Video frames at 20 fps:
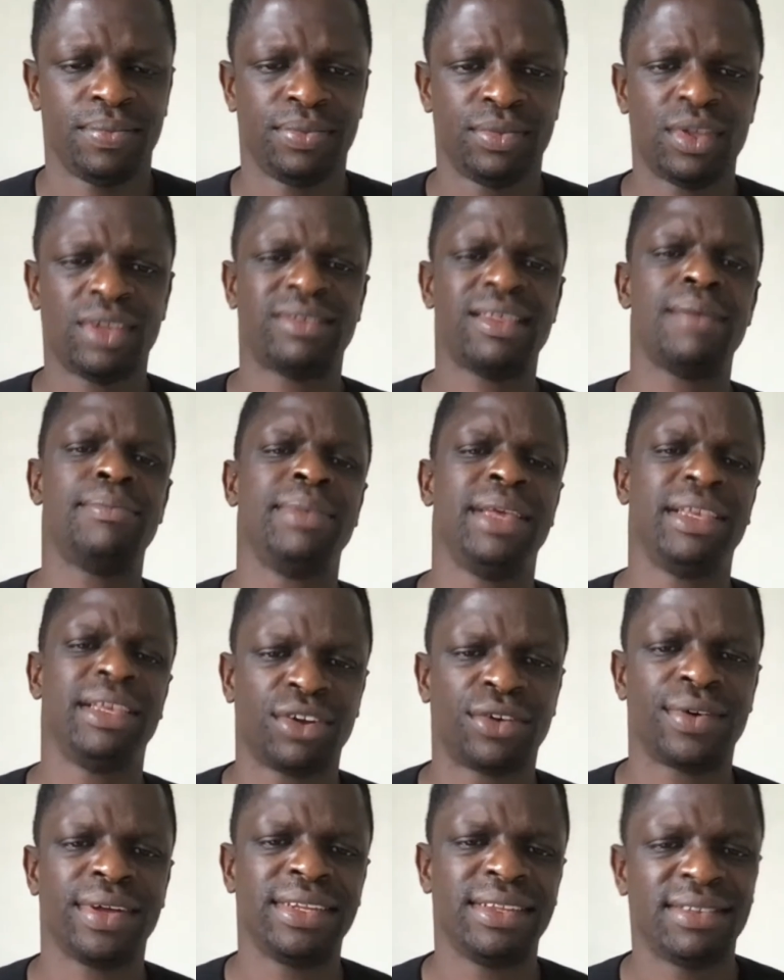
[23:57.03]
Does that mean it's
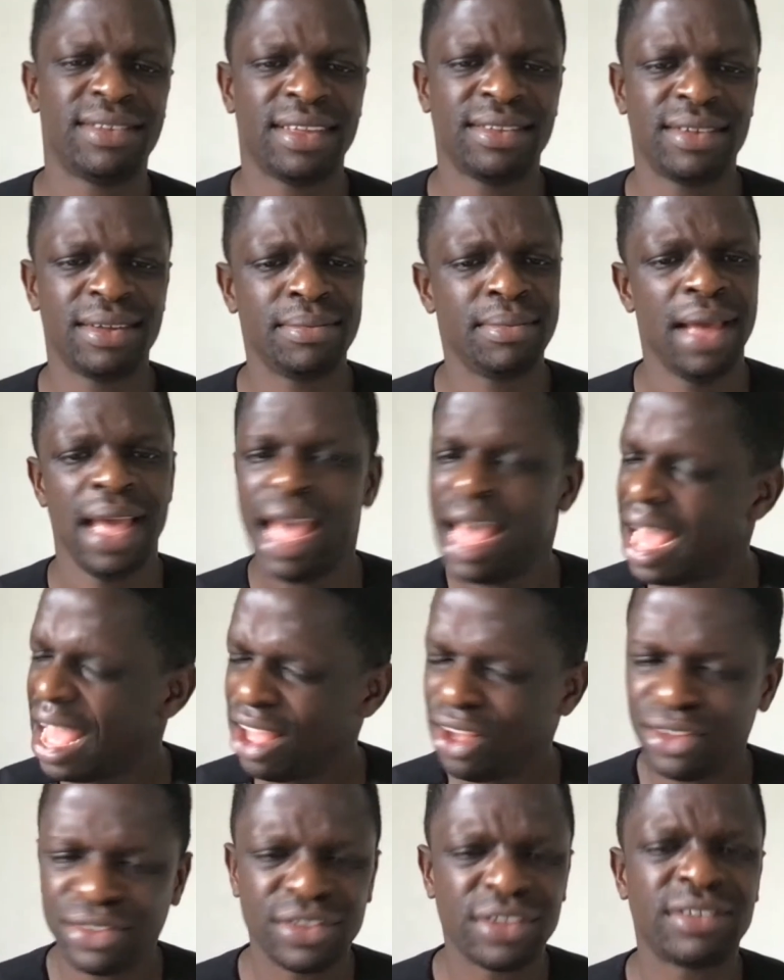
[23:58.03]
a criticism? I
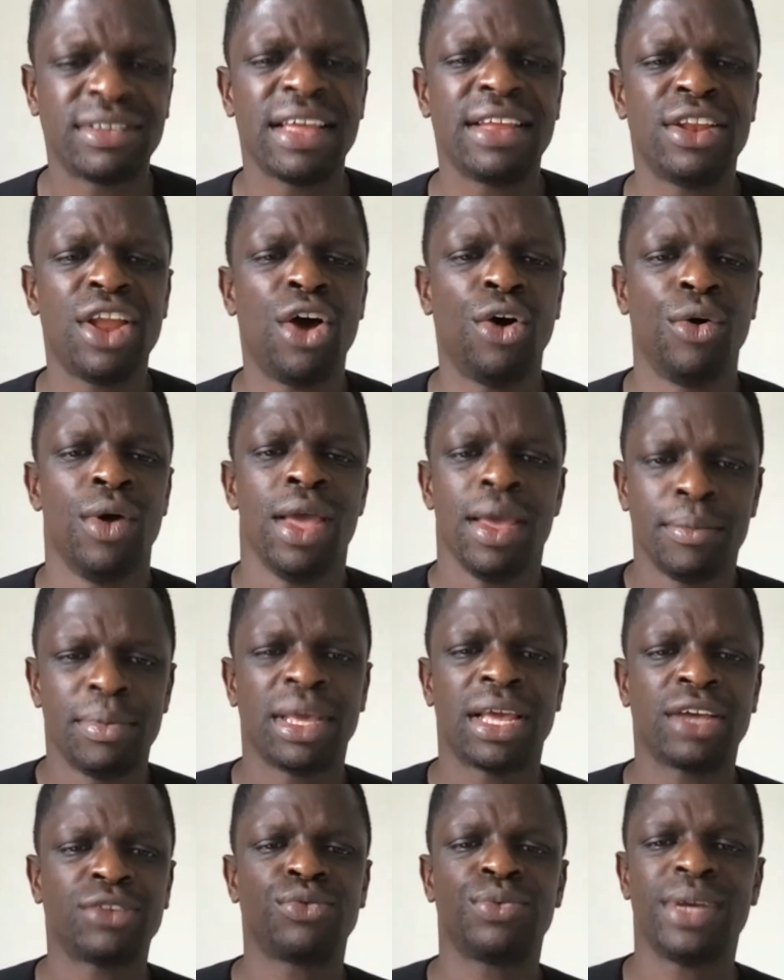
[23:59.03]
also say no,
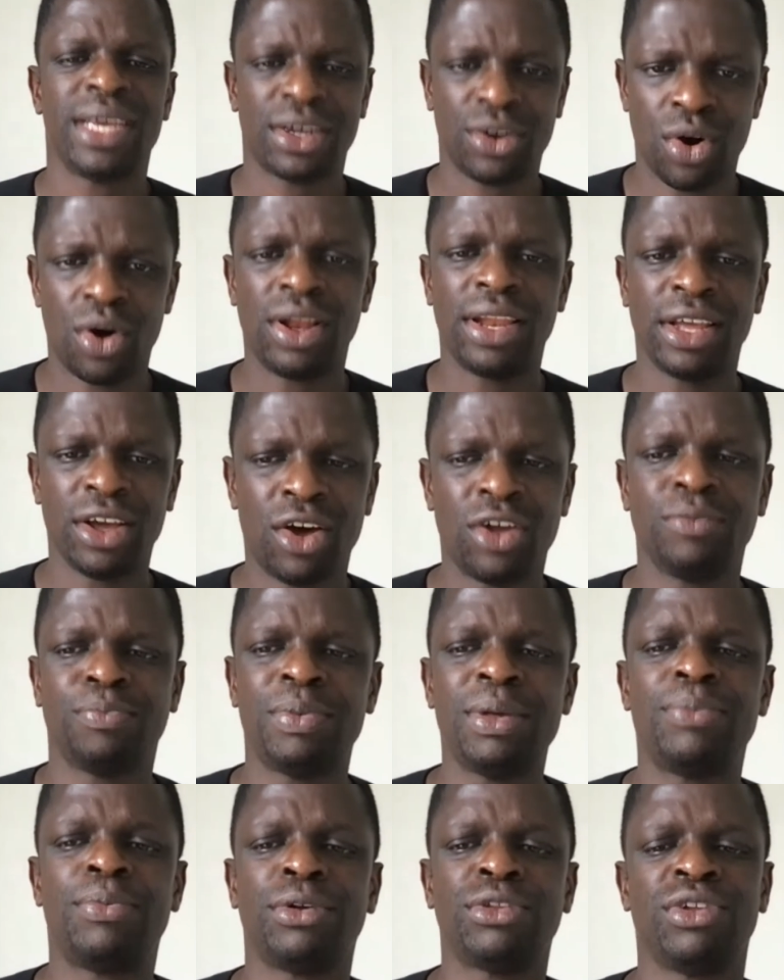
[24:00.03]
because we are calling on
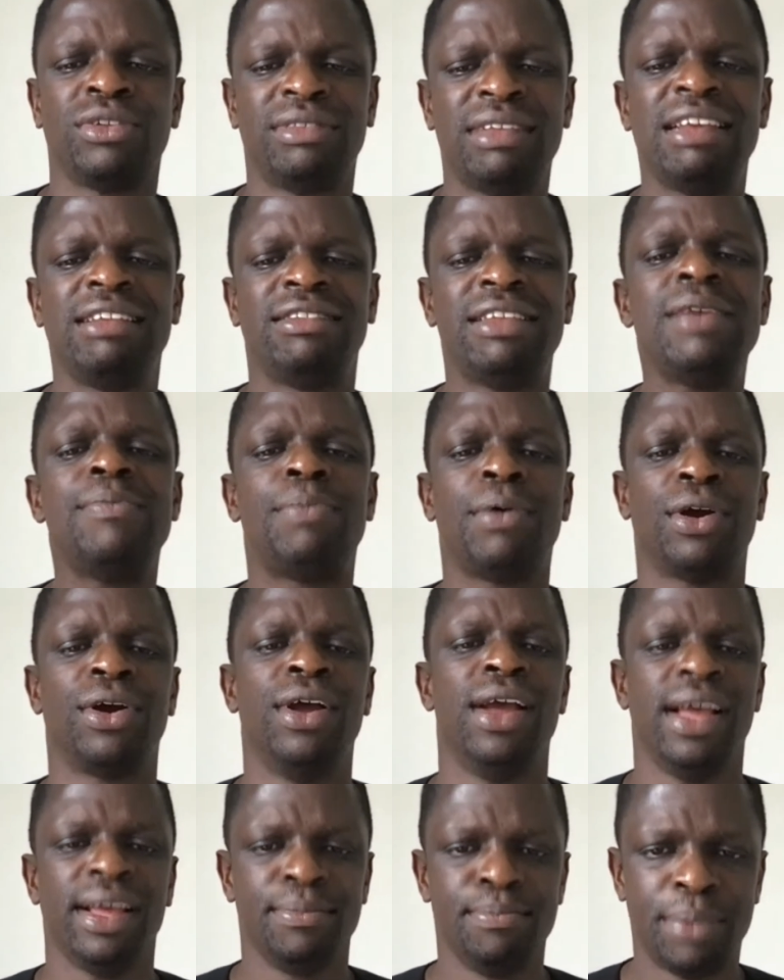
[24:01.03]
people to dig deeper,